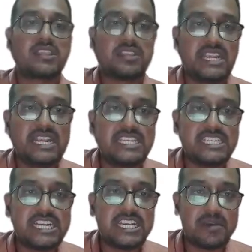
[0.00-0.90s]
A
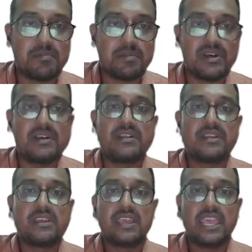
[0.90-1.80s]
three-digit number
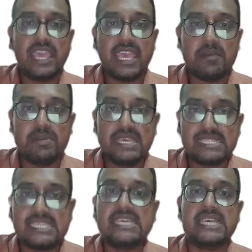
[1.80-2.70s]

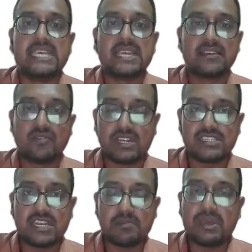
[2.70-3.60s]
ABC. What
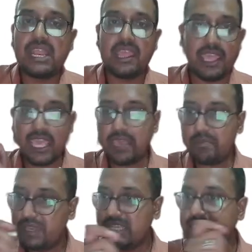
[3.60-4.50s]
is the number?
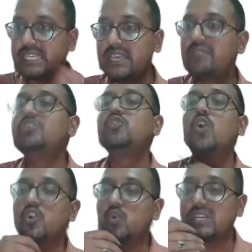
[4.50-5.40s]
ABC. We do
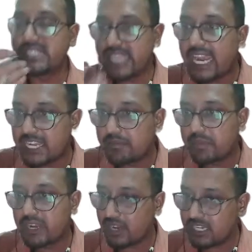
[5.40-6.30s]
not know exact
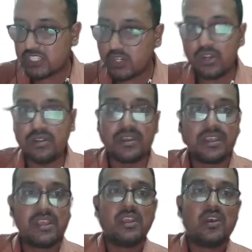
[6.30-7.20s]
number. Understood?
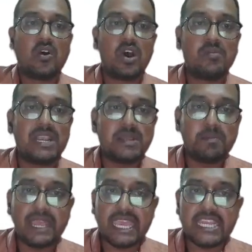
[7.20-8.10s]
On
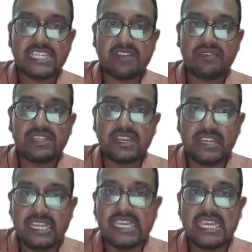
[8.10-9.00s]
multiplication with
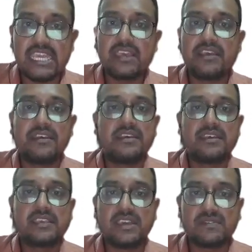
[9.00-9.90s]
D
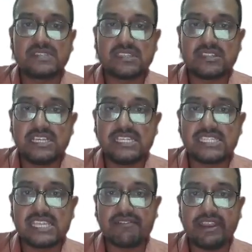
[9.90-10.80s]
gives
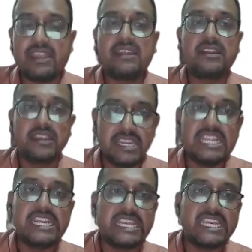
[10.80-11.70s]

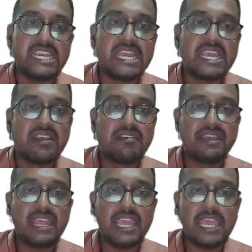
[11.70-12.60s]
37DD,
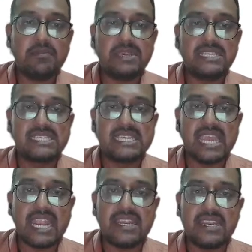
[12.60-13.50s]
where A, B,
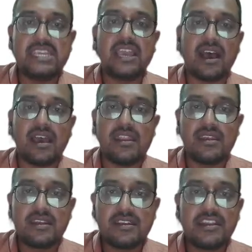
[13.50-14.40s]
C and D are